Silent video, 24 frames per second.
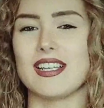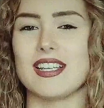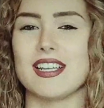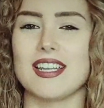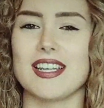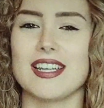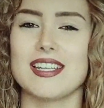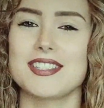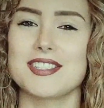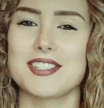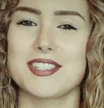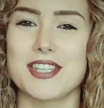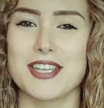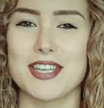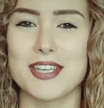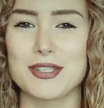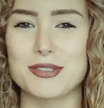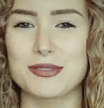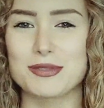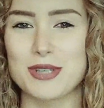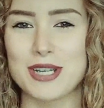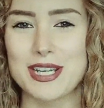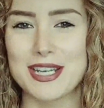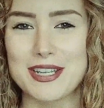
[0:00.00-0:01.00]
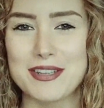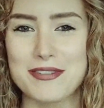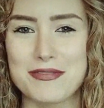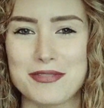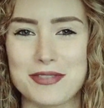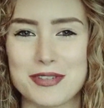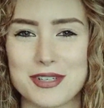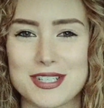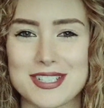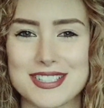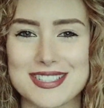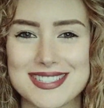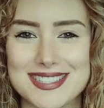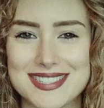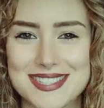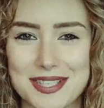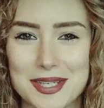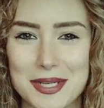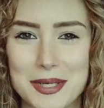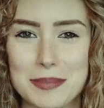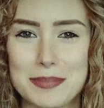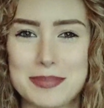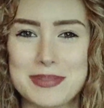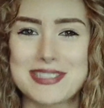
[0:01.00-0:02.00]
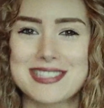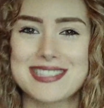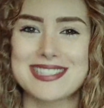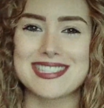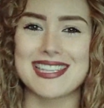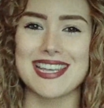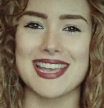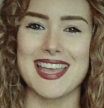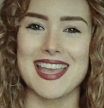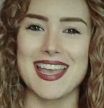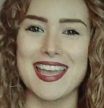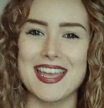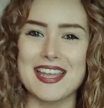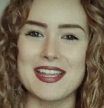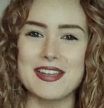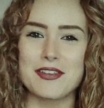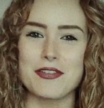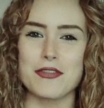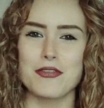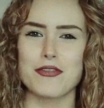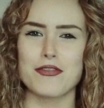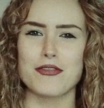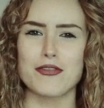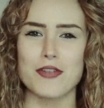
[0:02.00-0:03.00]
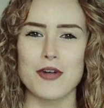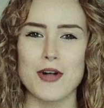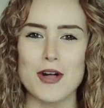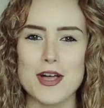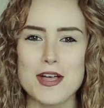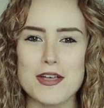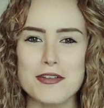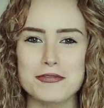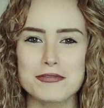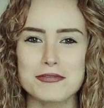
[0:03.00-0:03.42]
Let's get ready for the top 10 fall